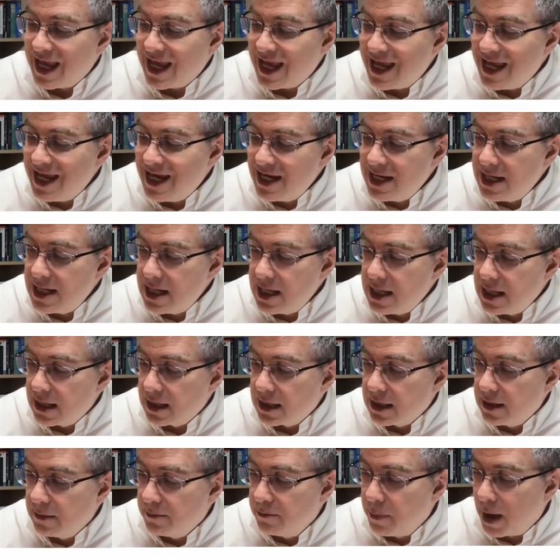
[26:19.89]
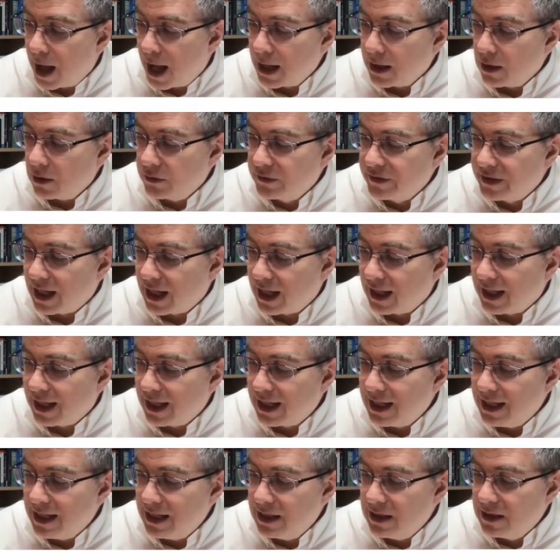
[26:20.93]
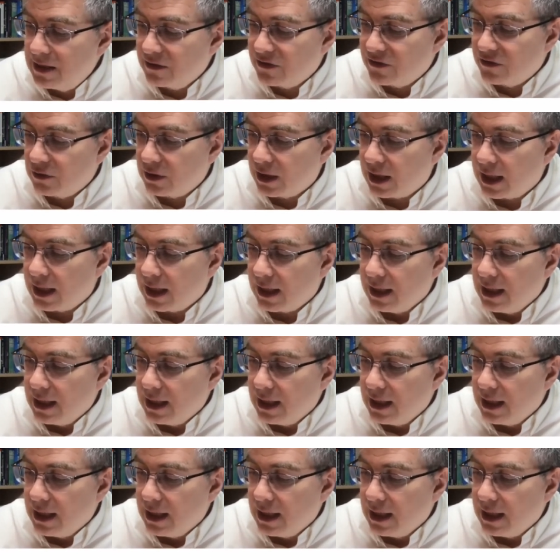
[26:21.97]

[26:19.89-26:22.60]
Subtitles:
in the biotech industry.